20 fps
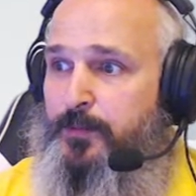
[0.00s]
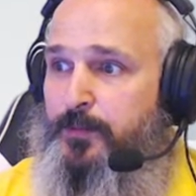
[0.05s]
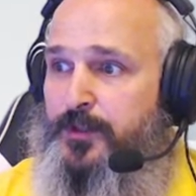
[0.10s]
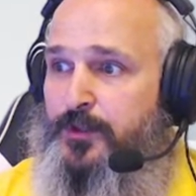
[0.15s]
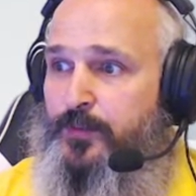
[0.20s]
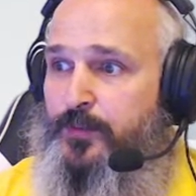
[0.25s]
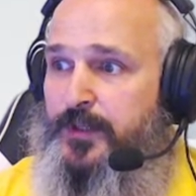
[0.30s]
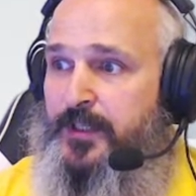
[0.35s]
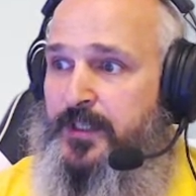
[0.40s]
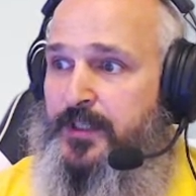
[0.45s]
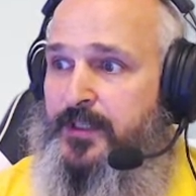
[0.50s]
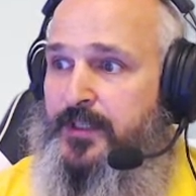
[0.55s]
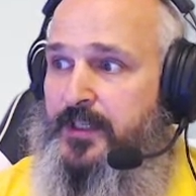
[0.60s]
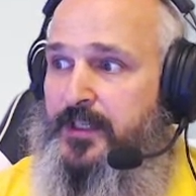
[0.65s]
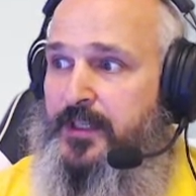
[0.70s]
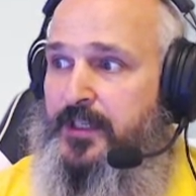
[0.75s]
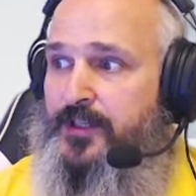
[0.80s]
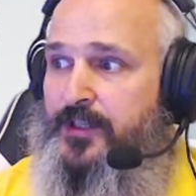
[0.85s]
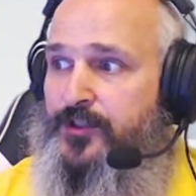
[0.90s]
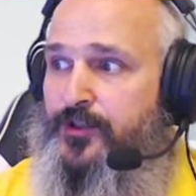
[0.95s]
between
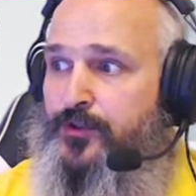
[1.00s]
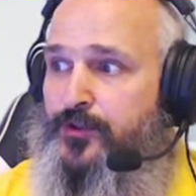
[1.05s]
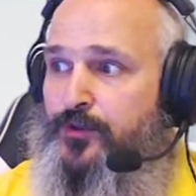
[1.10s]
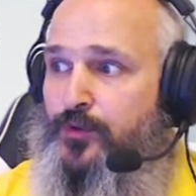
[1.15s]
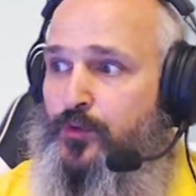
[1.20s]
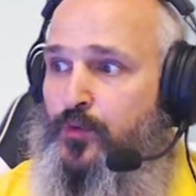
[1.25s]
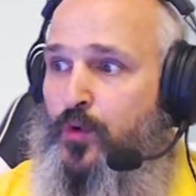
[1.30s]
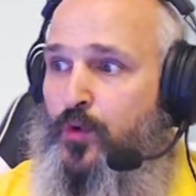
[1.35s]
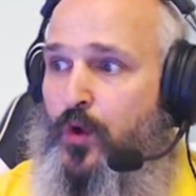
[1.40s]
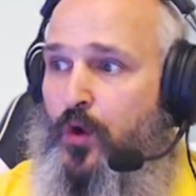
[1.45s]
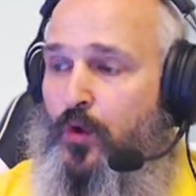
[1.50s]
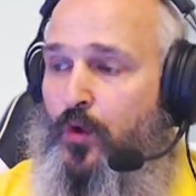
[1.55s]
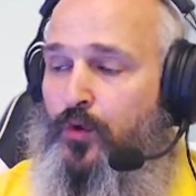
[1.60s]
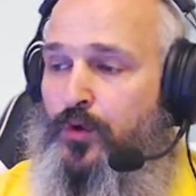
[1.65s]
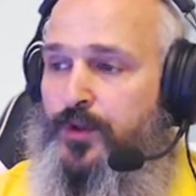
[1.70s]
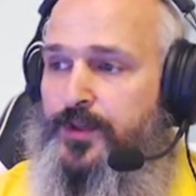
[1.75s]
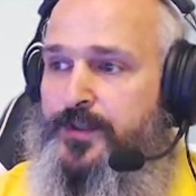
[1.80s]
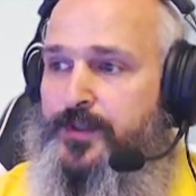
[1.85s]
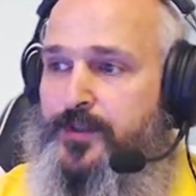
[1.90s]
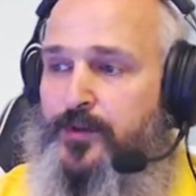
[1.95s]
these two holes.